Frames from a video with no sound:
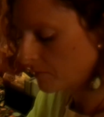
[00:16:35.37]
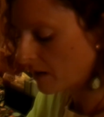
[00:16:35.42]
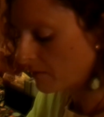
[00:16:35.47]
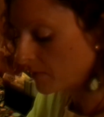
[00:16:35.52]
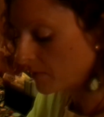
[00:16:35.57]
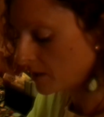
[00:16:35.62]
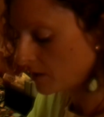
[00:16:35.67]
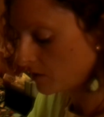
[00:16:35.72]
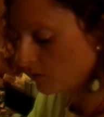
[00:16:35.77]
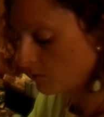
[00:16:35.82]
I
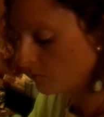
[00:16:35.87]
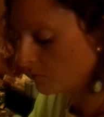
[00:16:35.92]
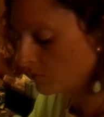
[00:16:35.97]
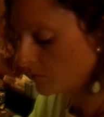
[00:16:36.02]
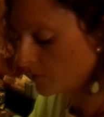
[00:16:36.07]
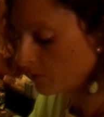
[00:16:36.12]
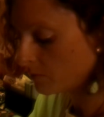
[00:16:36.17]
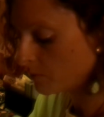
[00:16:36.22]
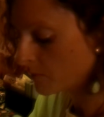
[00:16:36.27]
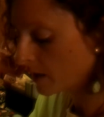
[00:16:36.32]

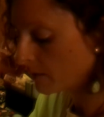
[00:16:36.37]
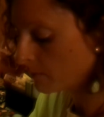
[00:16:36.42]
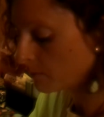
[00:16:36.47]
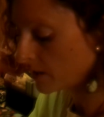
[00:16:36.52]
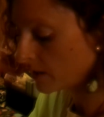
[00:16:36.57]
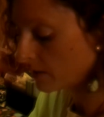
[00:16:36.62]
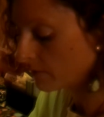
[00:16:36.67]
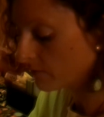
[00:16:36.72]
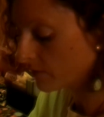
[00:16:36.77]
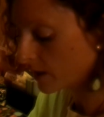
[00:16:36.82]
mean, you may
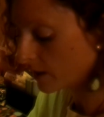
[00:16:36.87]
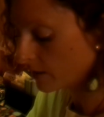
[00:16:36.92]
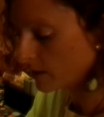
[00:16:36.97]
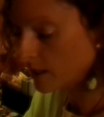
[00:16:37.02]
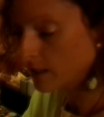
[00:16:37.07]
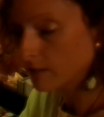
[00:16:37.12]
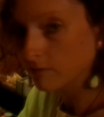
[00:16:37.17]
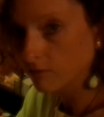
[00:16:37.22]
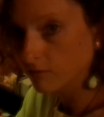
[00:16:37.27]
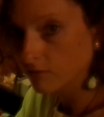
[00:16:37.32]
be a
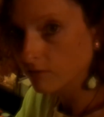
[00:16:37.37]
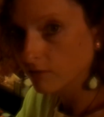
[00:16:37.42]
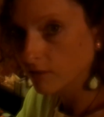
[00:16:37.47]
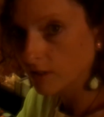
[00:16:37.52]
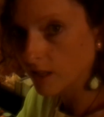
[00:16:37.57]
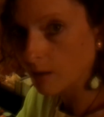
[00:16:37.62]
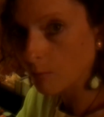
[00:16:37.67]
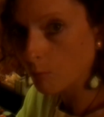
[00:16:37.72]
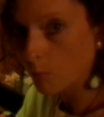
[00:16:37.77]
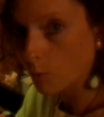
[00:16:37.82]
very
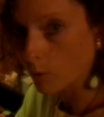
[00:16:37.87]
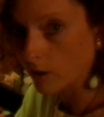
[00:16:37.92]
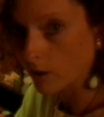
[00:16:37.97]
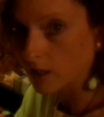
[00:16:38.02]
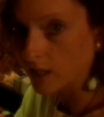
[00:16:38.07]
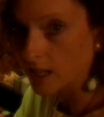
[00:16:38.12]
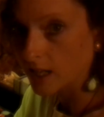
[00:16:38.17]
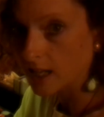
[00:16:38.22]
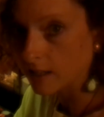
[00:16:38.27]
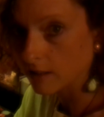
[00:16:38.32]

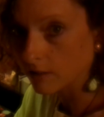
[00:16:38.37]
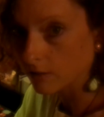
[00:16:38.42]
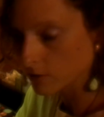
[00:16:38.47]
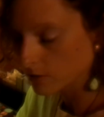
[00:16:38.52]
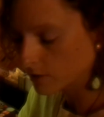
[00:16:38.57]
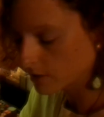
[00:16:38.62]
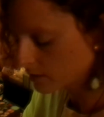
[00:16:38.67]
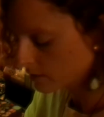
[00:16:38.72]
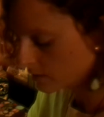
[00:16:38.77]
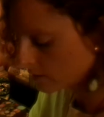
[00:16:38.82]
important
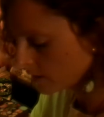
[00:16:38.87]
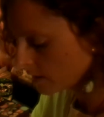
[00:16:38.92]
healer.